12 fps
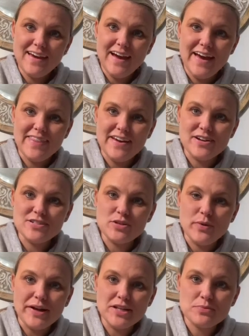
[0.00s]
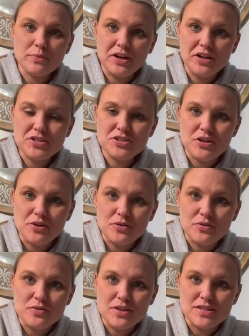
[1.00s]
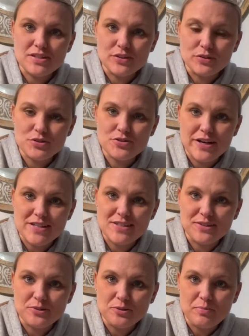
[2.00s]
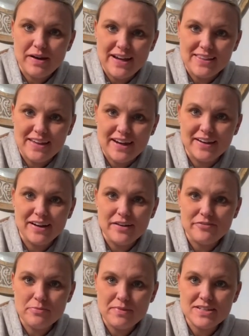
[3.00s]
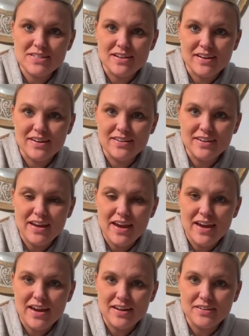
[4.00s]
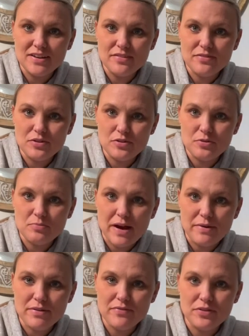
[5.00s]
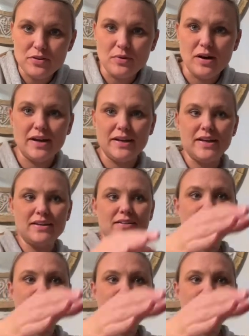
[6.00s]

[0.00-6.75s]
Hi there, so I just wanted to show you this little tricycle bike that I got for my son and give you my review on it.